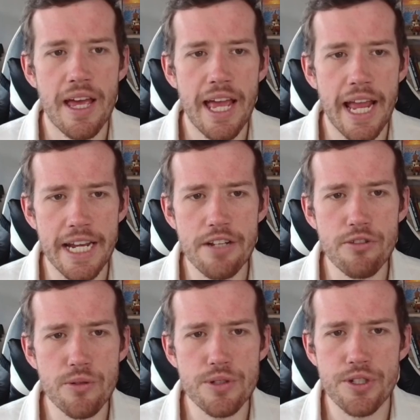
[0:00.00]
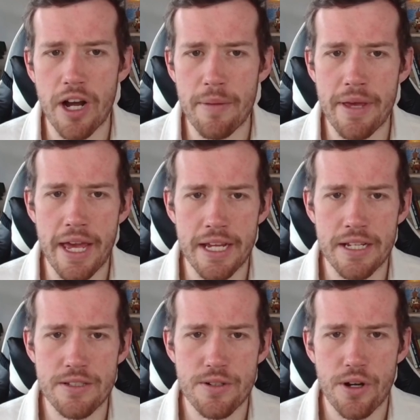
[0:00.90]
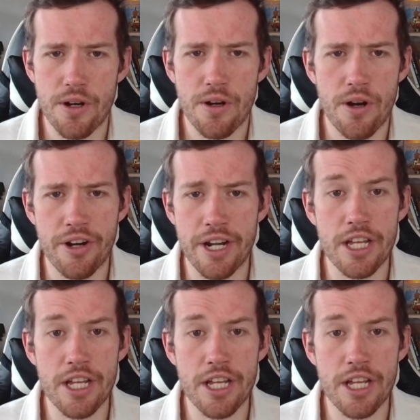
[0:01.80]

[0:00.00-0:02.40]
Any rules your army has, or any